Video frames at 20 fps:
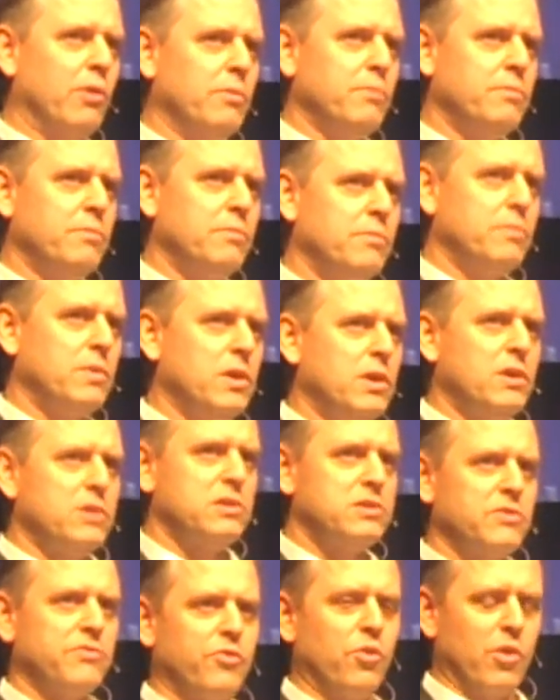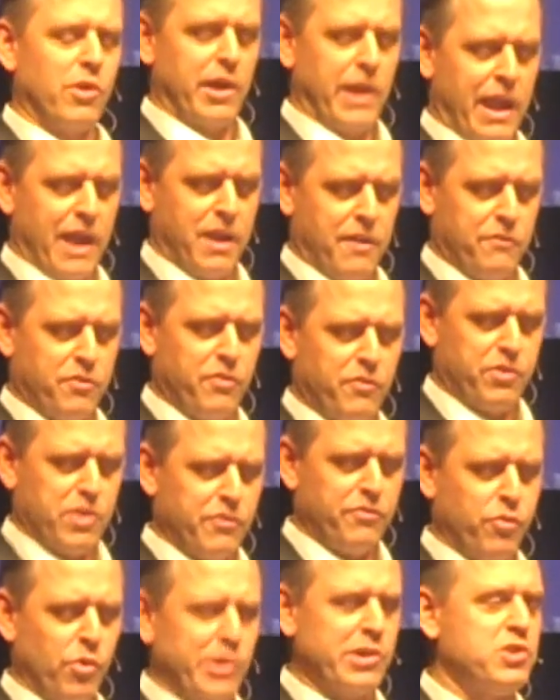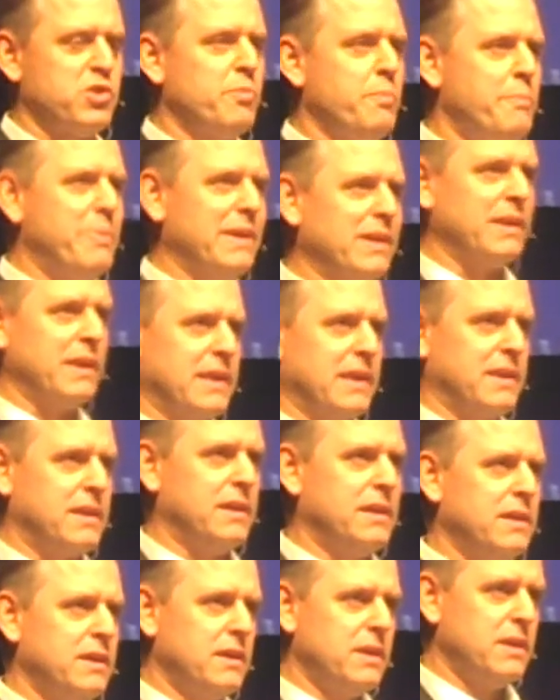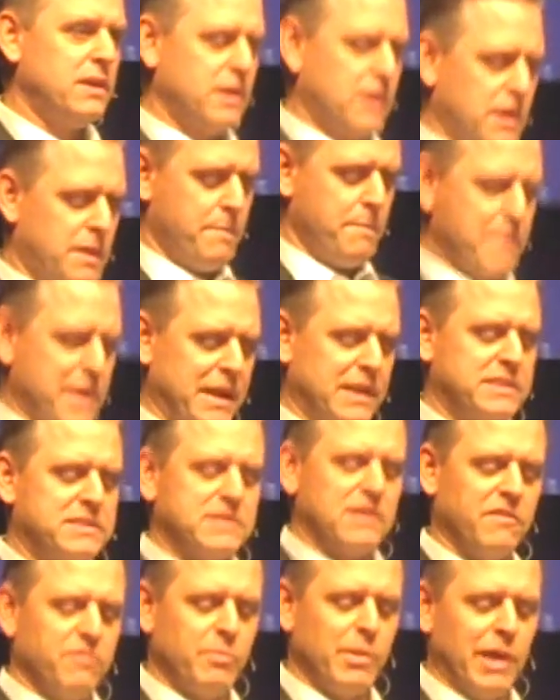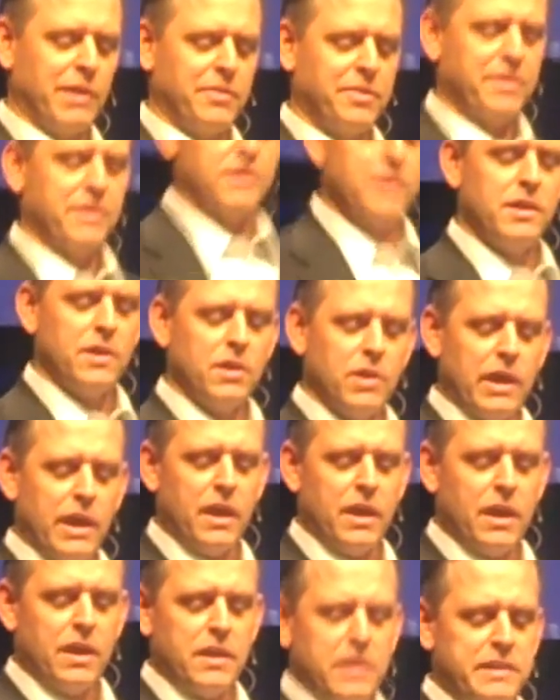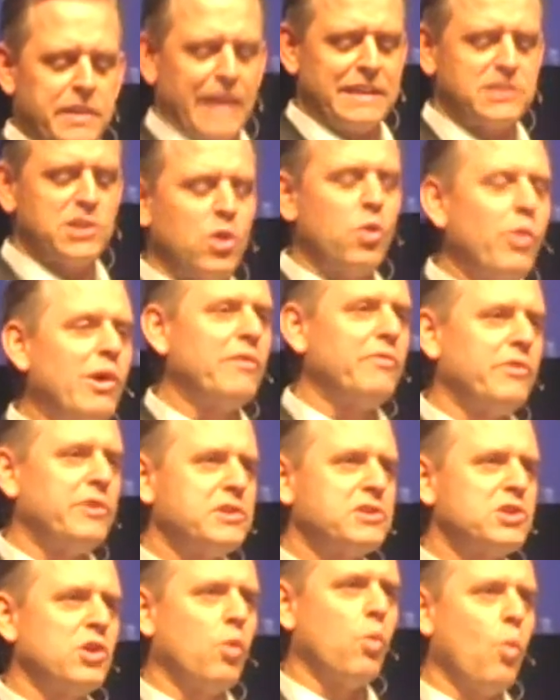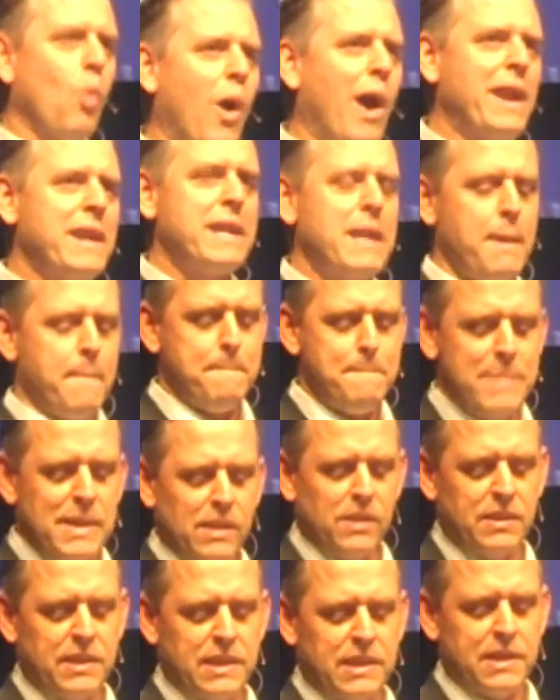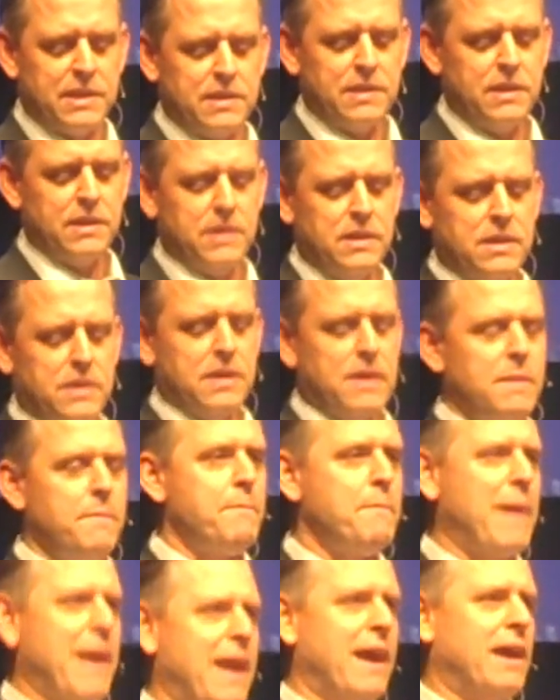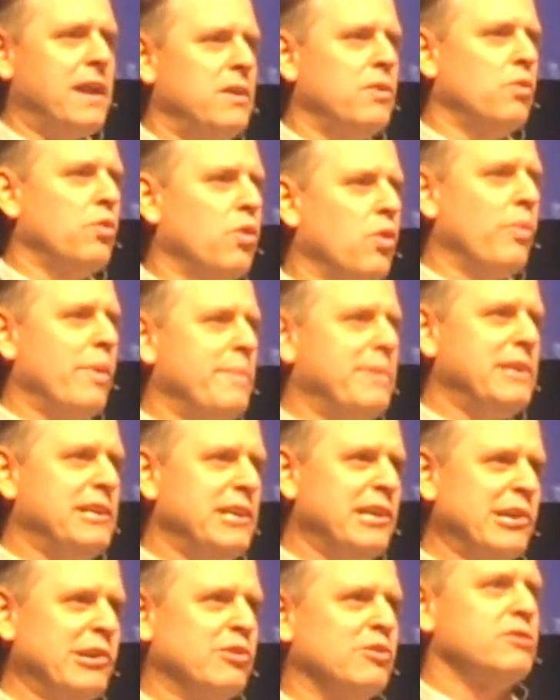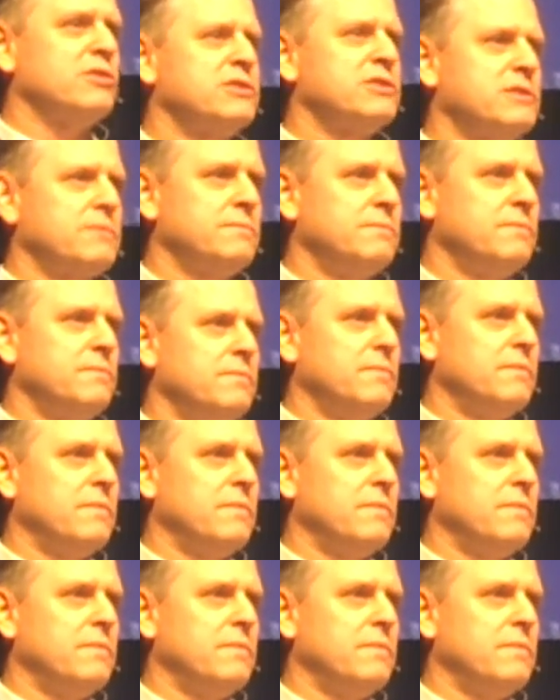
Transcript: to 4.5 to 42 billion minutes a month. That's equivalent to 1 million man or women years